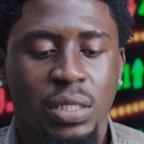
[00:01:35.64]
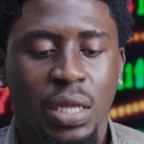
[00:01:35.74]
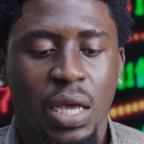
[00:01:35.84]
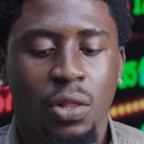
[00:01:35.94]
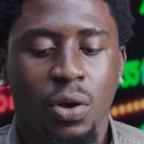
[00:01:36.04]
The
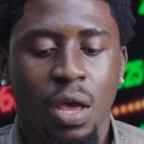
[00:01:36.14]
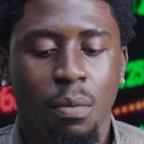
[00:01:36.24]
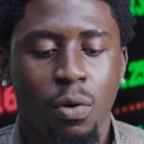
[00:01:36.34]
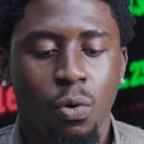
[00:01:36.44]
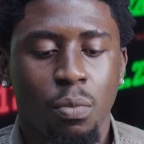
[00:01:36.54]
yellow
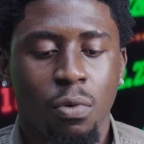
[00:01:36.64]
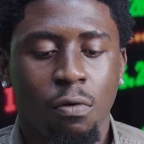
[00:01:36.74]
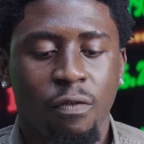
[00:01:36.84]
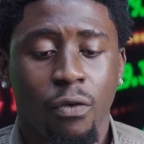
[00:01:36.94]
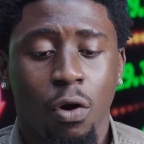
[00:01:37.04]
MA will
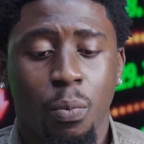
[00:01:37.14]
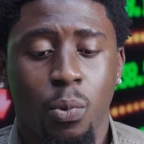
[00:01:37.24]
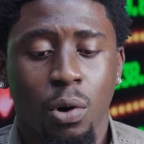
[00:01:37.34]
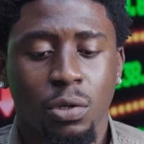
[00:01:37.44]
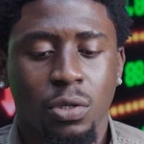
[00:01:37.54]
move
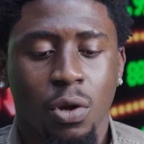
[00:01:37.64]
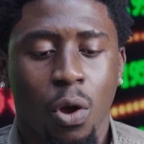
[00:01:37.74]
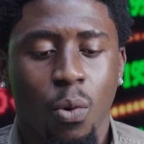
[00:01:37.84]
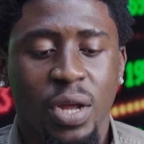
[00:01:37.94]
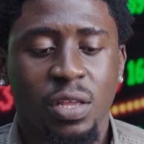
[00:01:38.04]
upward
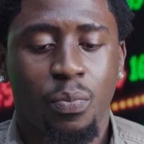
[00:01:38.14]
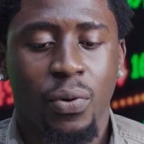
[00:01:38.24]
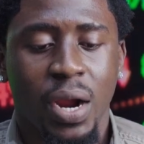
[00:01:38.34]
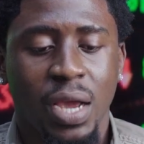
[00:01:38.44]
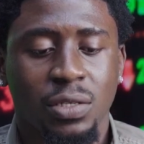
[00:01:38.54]
while the
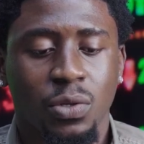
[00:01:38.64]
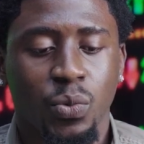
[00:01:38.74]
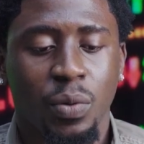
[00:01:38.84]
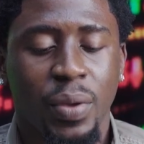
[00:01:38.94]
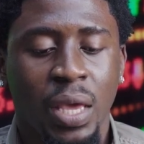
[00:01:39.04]
price
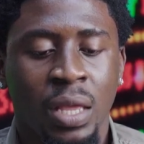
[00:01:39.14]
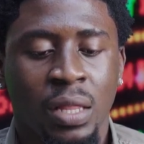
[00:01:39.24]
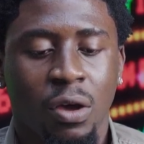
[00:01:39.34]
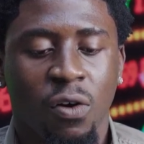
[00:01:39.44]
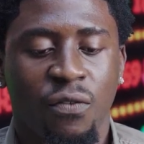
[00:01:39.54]
will be in
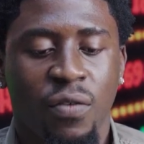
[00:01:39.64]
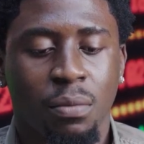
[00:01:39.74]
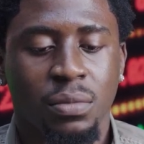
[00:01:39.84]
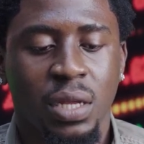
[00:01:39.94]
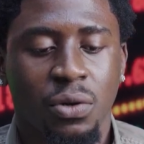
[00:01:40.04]
a
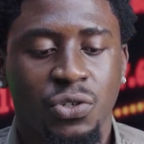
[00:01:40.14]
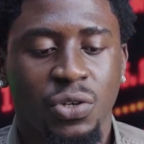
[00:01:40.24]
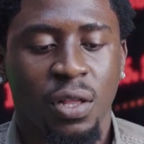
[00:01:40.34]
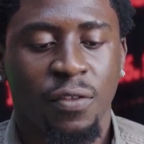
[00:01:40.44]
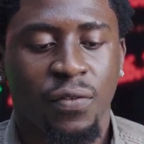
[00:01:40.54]
confirmed
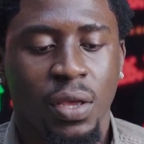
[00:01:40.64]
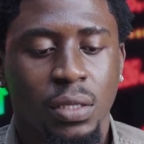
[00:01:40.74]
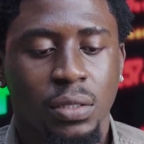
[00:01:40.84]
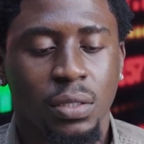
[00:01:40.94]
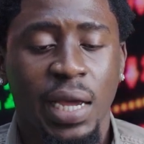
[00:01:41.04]
downtrend
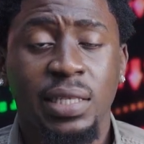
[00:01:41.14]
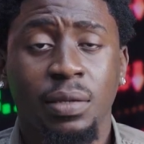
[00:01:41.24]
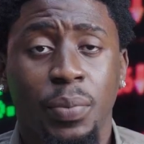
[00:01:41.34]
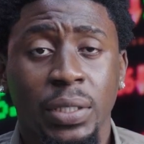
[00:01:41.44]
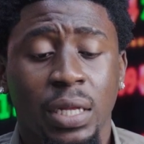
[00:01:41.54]
phase. It's
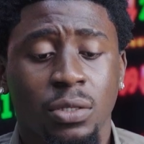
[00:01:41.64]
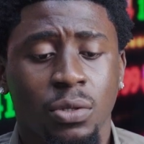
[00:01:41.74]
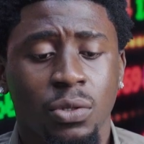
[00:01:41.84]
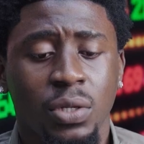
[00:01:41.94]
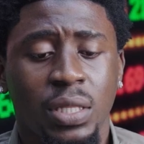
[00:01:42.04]
important to
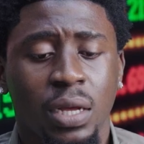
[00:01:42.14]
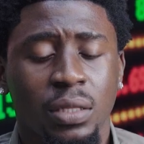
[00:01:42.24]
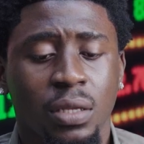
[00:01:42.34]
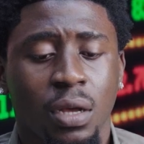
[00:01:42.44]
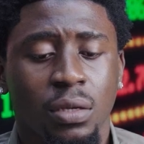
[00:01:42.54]
note
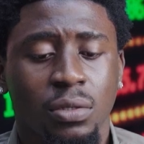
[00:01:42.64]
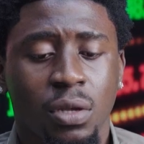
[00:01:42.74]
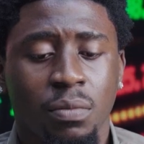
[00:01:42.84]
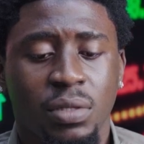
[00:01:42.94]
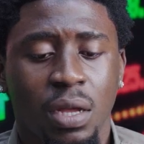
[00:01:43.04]
that
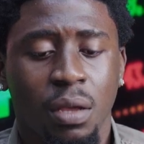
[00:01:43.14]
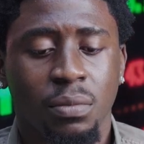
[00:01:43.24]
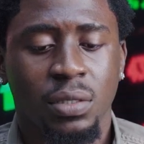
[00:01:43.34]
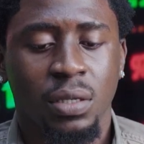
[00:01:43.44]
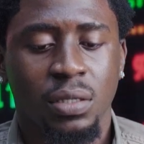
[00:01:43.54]

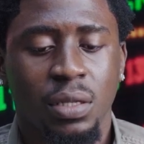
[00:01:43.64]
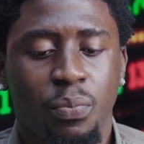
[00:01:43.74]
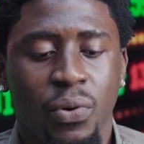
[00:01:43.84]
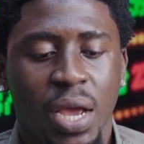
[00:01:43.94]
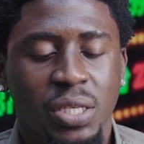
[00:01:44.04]
sometimes the
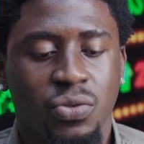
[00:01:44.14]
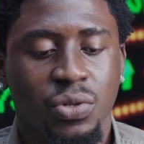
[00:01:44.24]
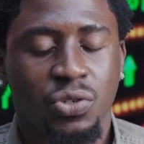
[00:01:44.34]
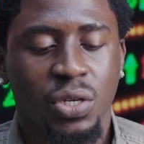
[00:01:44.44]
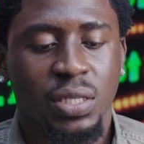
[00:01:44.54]
price
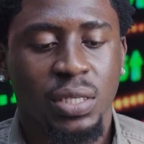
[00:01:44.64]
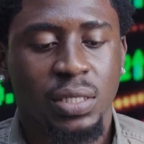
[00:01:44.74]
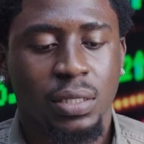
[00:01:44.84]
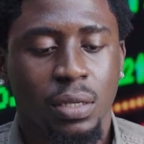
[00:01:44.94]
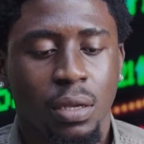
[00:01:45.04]

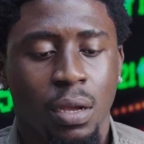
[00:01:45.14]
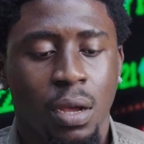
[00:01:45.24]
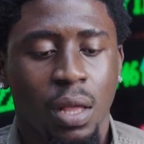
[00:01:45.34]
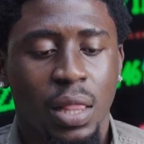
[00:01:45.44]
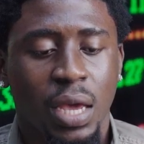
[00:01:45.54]
retraces
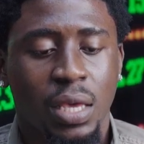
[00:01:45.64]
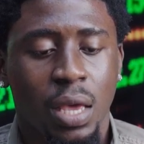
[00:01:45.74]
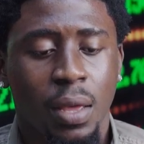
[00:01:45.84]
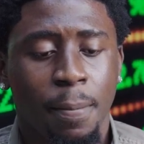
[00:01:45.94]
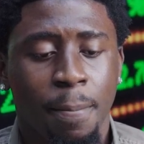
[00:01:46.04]
like
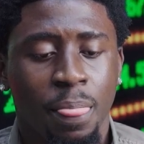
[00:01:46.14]
here.